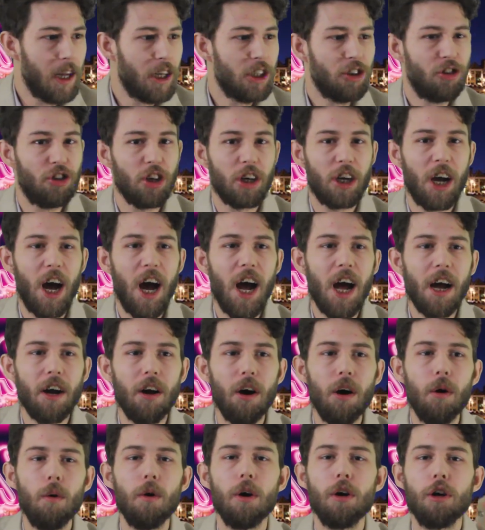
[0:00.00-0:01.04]

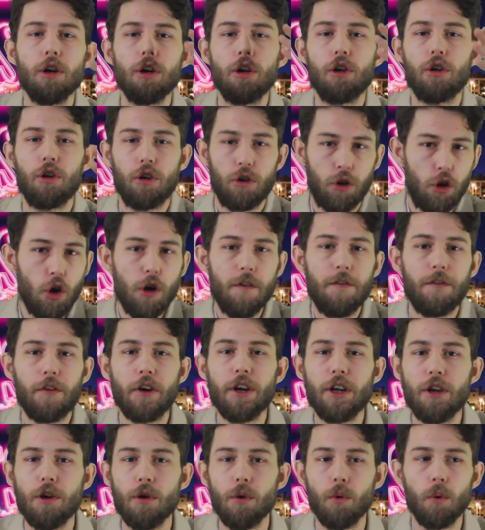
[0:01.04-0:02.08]
Chicago, good for
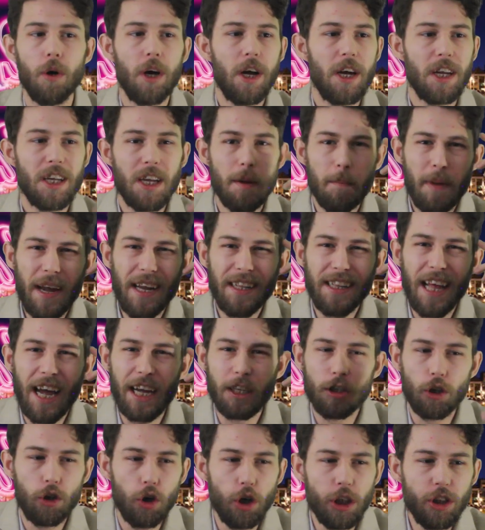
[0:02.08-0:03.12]
you. You made
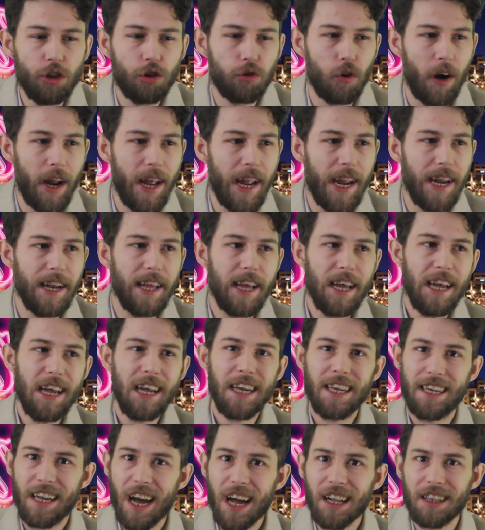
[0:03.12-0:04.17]
that good trade,
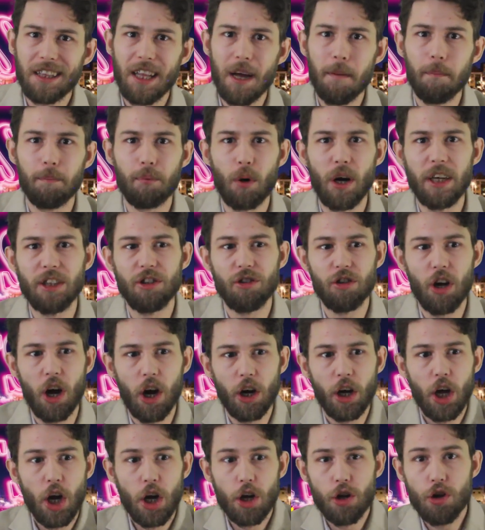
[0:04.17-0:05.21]
got them Bryce
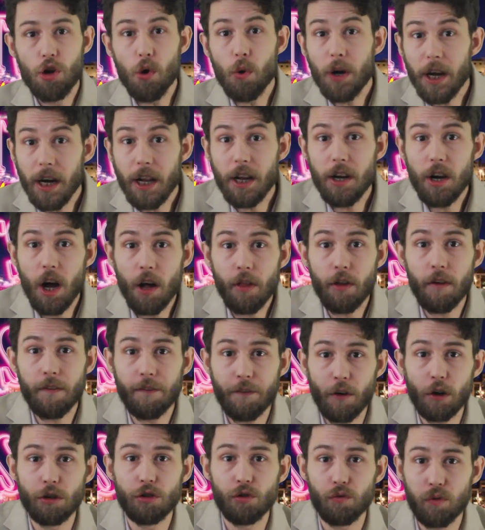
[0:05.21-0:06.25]
Young. You get another
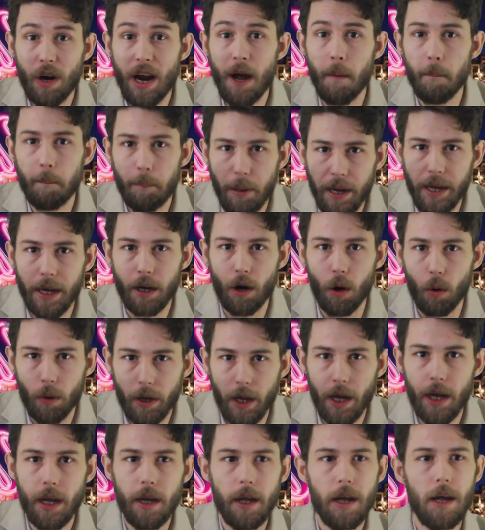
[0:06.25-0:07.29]
first-round pick,
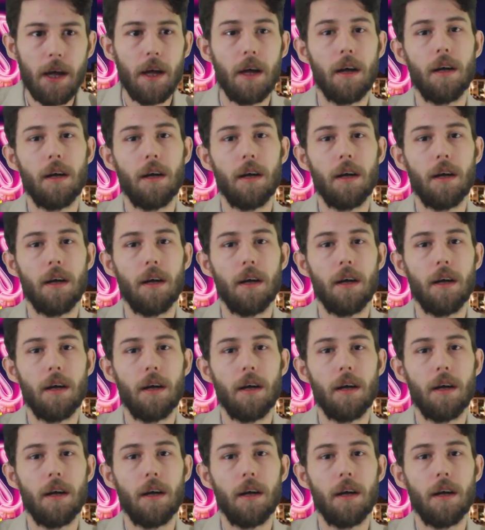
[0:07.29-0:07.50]
okay?